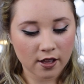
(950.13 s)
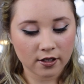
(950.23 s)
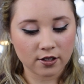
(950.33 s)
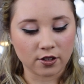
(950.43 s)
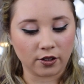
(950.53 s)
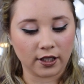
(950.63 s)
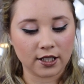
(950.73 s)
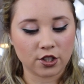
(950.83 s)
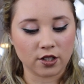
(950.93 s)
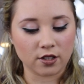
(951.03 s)
So
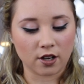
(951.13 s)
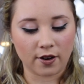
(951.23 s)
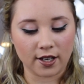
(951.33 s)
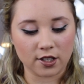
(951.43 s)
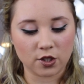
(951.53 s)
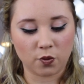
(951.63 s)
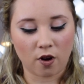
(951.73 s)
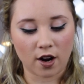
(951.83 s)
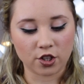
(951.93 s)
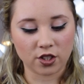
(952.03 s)
let's just go ahead and
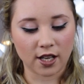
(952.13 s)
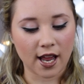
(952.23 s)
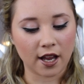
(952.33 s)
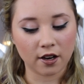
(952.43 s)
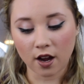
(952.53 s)
swatch that.